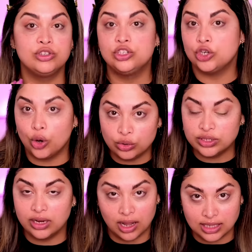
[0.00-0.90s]

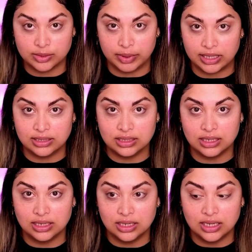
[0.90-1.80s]
chosen husband,
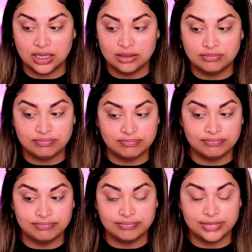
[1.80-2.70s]

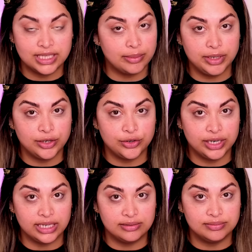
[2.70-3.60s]
Samia
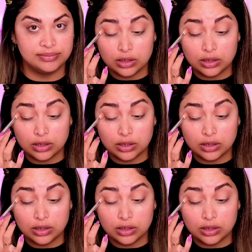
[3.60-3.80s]
agreed.